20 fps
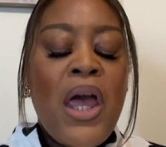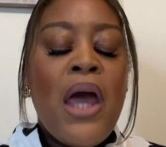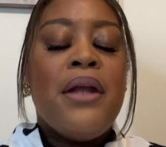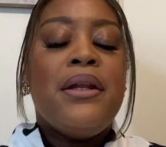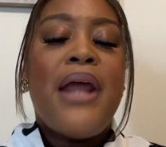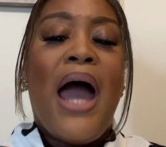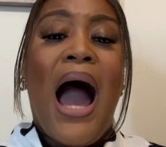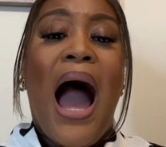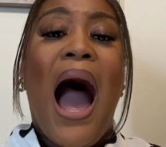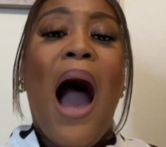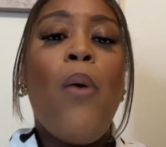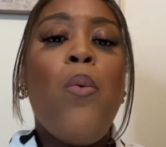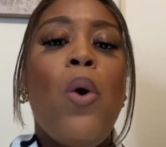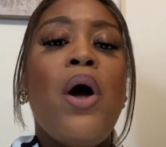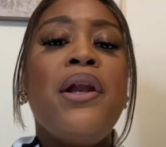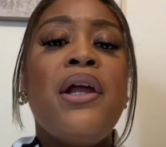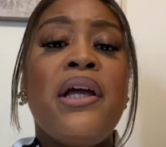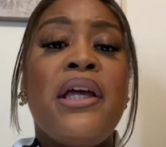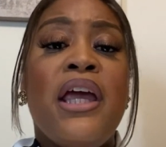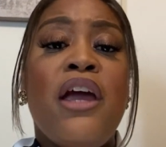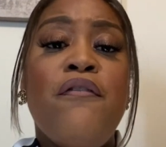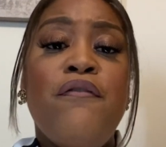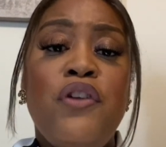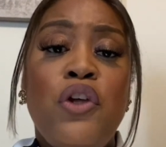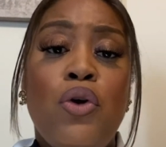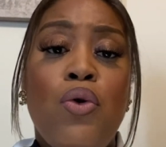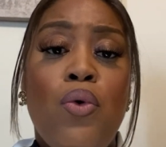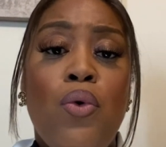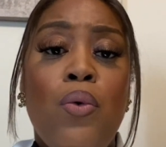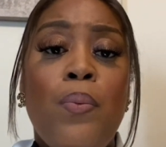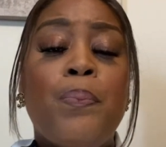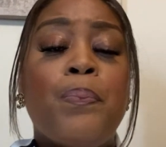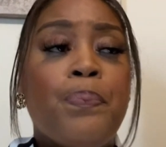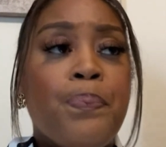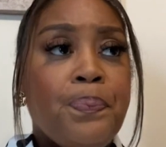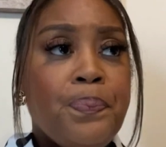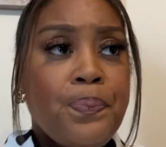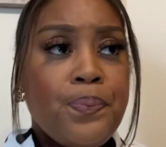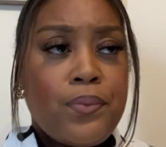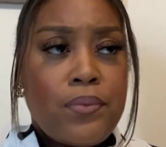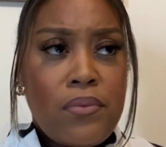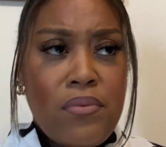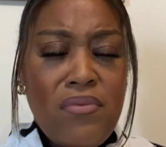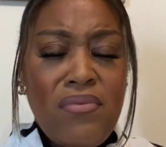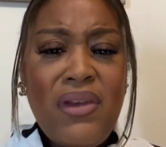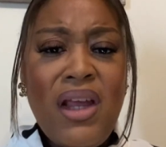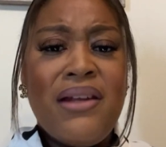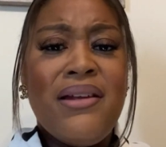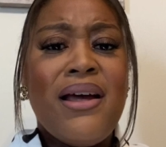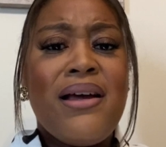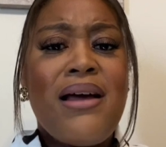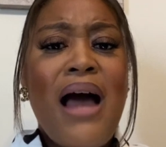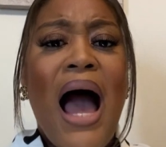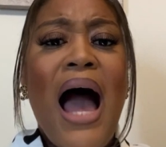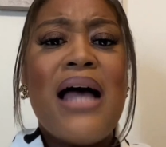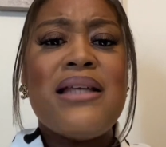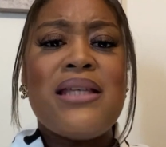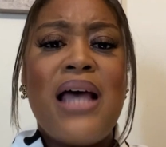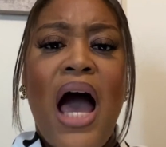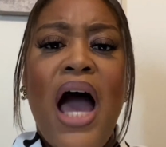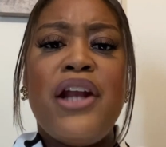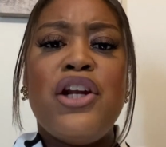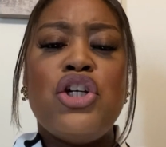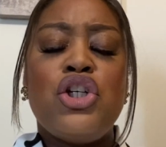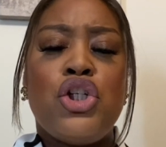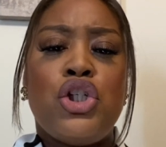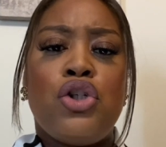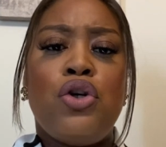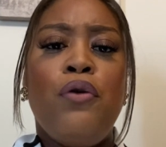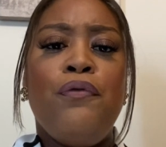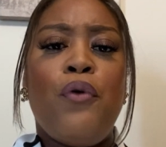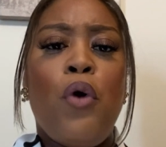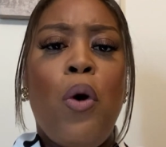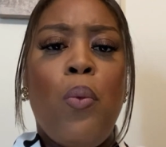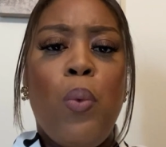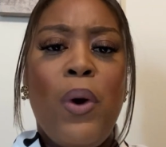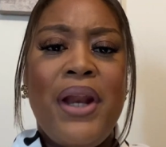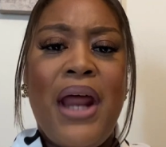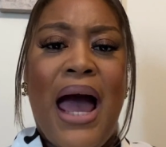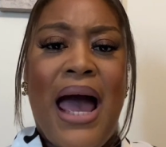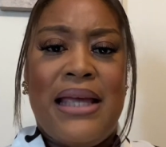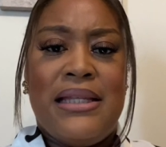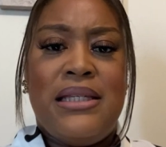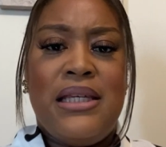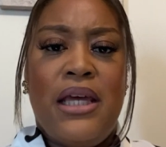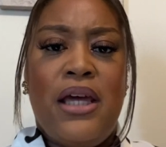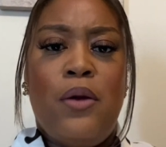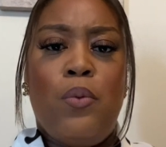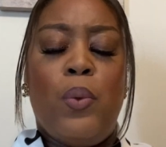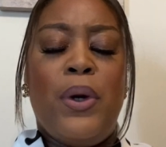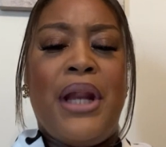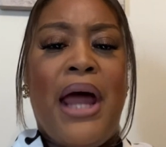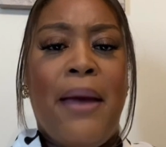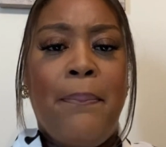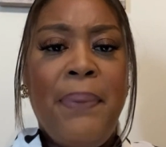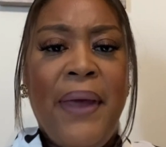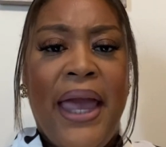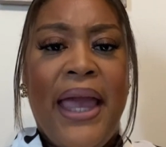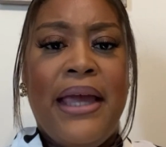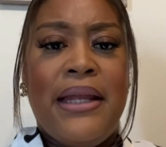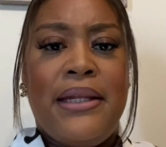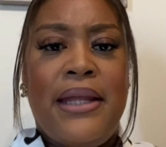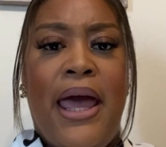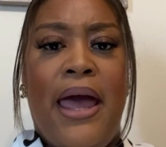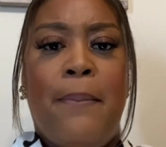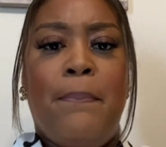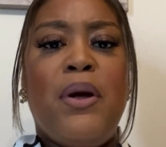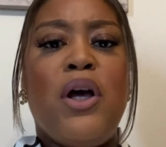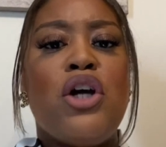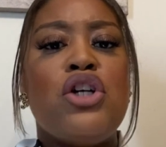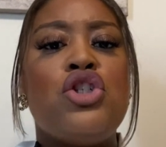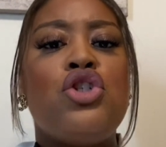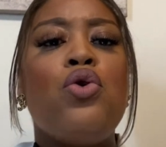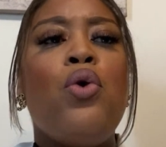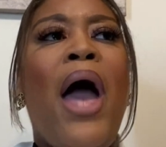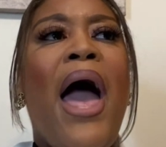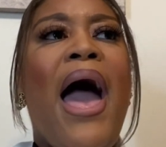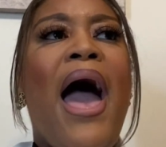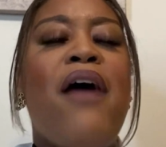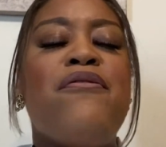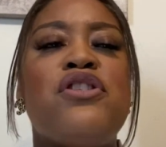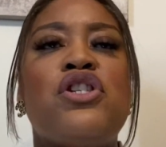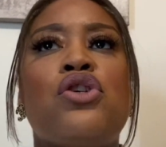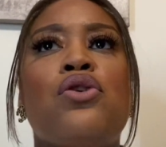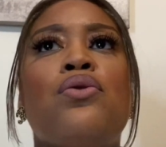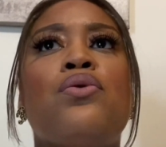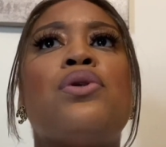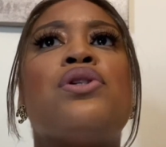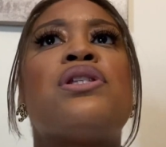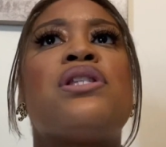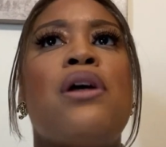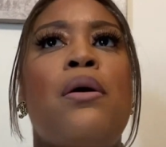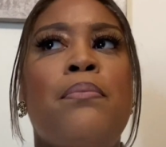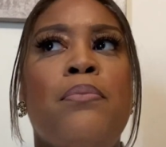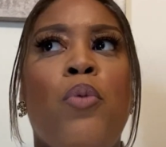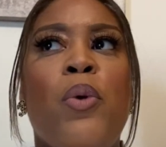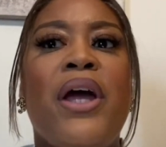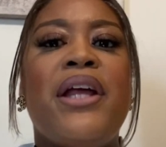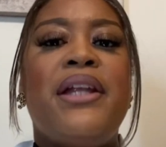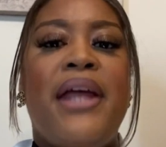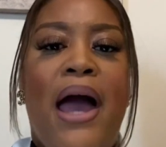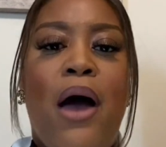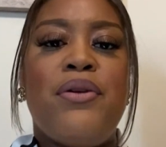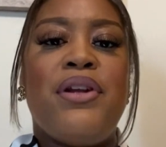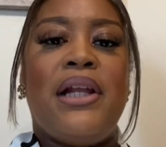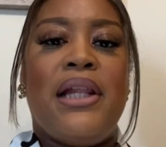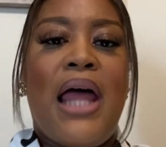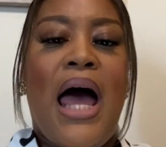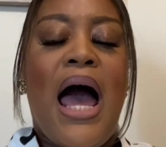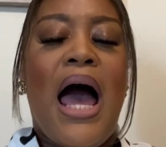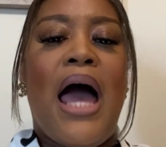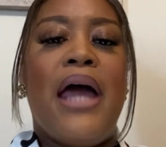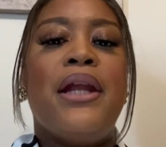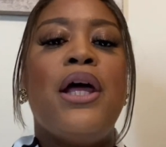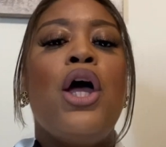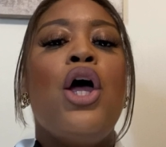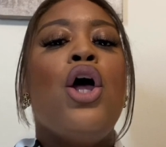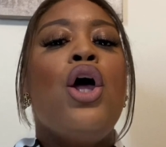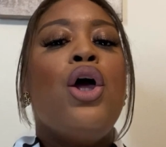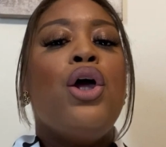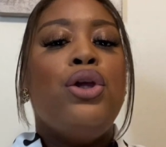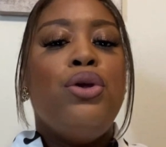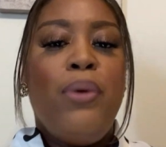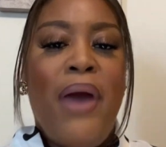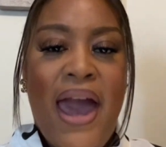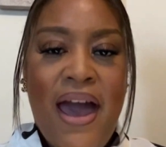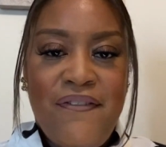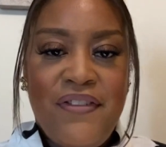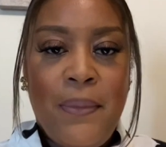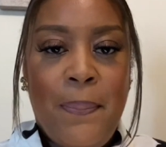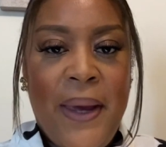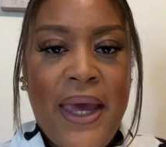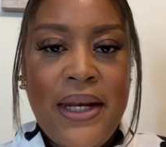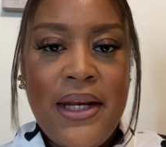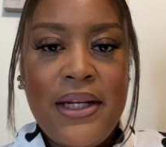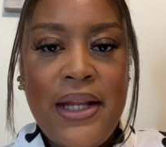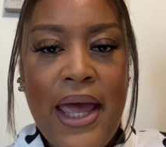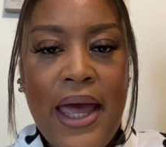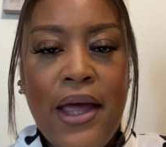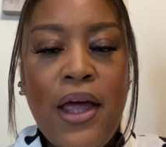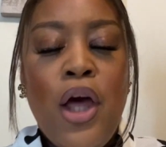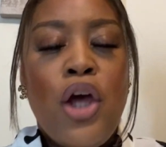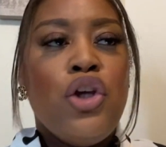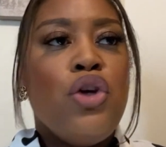Now I want to give you the God's honest truth on what I did when I paid that because you have to somewhere down the line you have to pay the debt.